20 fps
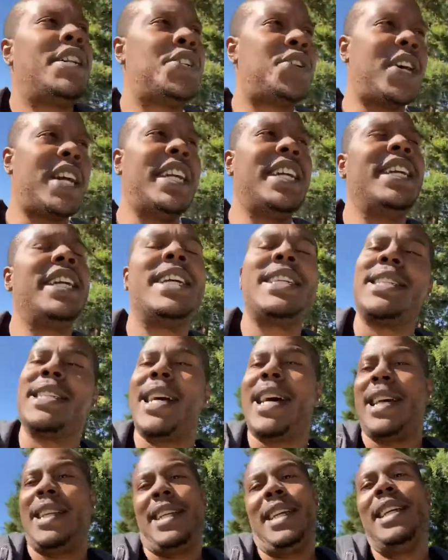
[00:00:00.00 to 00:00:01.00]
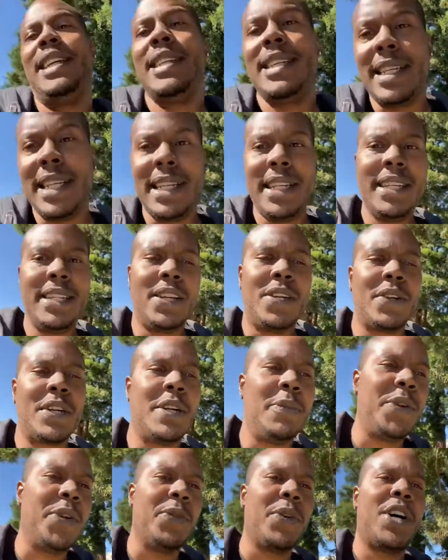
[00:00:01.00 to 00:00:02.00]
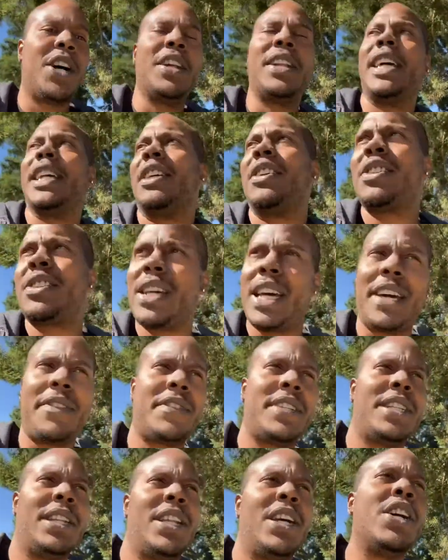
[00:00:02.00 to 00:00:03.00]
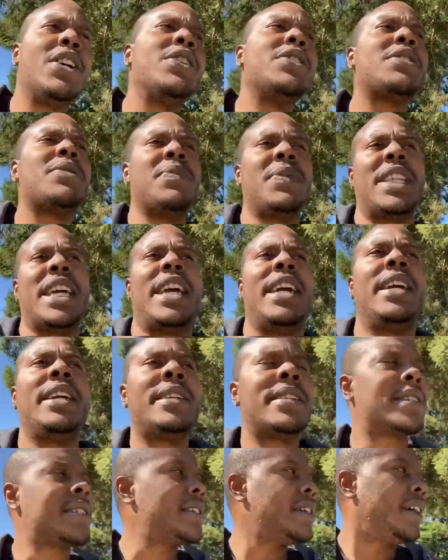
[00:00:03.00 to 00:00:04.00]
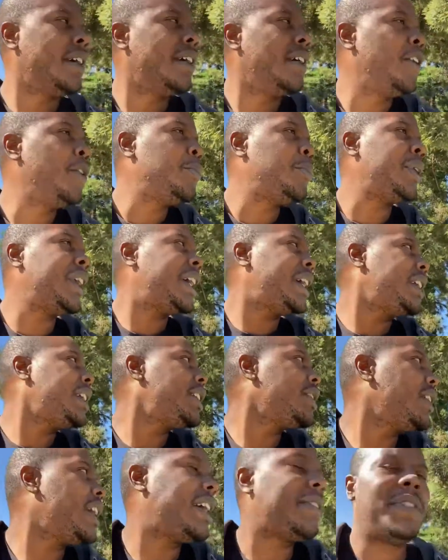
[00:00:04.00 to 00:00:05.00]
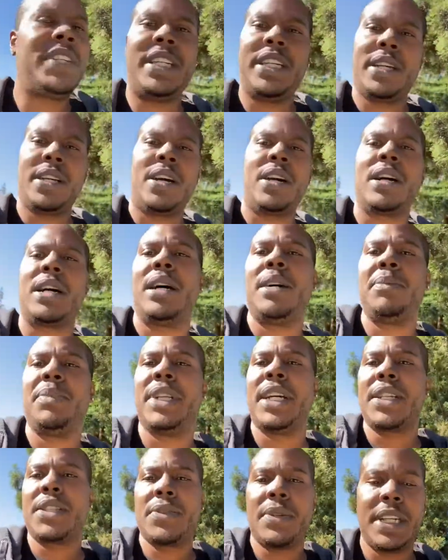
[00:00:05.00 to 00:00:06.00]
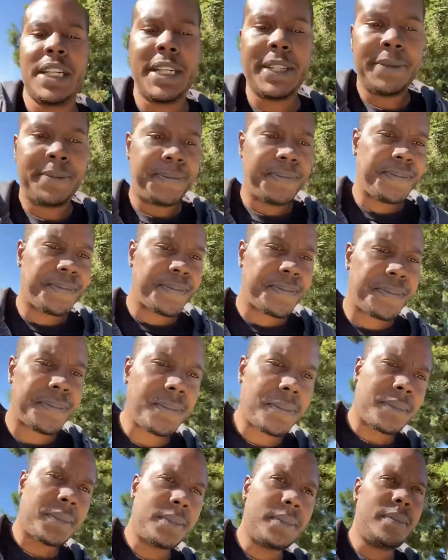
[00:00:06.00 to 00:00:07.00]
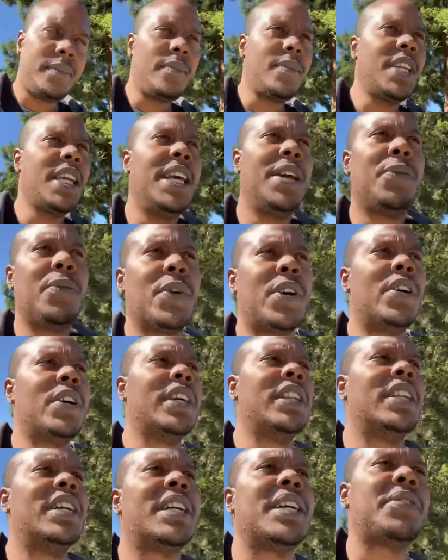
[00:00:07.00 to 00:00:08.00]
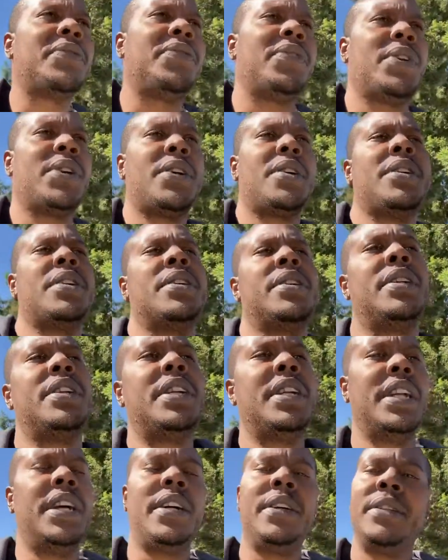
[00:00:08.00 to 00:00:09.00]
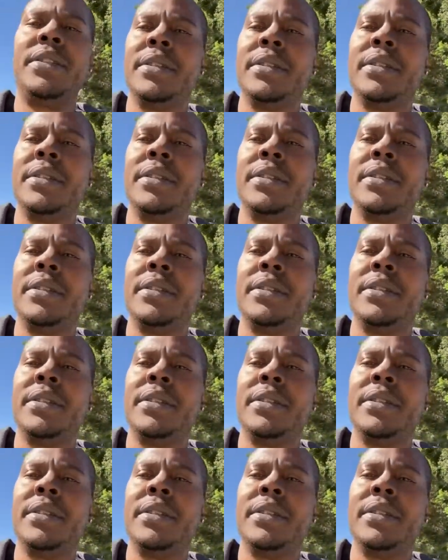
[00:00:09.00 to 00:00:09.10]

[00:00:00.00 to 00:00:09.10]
trading is not easy. Don't get me wrong. Like you still have to learn some things, but you don't have to get all complex with it. And we're only looking for, you know,